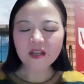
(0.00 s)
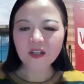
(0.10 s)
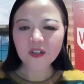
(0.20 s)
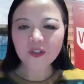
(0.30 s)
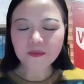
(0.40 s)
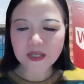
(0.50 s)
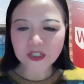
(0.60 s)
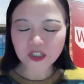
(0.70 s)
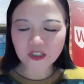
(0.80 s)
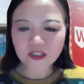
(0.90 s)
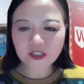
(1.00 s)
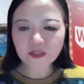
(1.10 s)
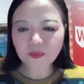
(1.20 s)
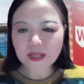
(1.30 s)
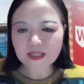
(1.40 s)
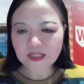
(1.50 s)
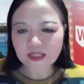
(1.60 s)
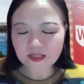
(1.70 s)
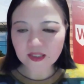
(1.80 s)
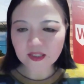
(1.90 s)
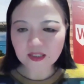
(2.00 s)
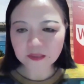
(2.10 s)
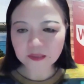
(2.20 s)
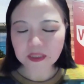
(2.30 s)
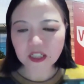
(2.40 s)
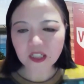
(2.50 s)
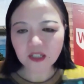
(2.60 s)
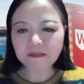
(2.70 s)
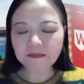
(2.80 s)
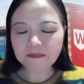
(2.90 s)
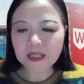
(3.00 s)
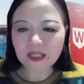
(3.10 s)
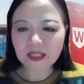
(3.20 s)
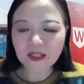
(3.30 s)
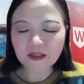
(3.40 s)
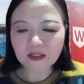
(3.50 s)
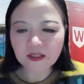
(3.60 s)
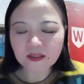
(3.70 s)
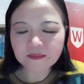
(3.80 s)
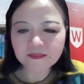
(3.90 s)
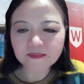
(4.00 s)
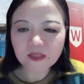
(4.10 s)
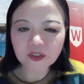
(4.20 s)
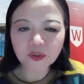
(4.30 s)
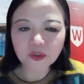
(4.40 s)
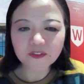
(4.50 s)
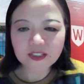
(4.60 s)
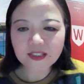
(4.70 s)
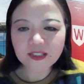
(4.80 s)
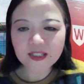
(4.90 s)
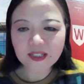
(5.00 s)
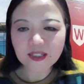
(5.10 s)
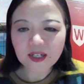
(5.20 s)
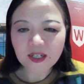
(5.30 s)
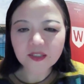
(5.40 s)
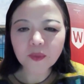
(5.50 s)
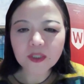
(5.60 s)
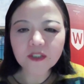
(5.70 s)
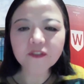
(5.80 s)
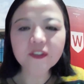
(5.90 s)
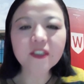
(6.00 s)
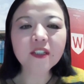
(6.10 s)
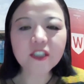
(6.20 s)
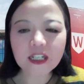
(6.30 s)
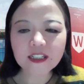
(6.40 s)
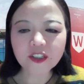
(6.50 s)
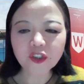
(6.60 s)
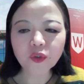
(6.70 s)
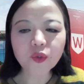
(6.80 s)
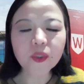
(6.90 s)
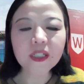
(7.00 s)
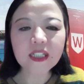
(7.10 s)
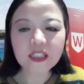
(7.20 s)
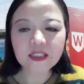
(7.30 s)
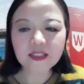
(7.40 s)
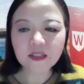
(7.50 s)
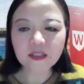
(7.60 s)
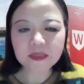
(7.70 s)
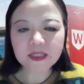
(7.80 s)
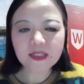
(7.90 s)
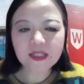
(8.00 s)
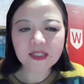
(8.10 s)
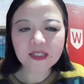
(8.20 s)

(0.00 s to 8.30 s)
You mentioned the Rudd speech in Peking University as one of the challenge or tricky circumstances.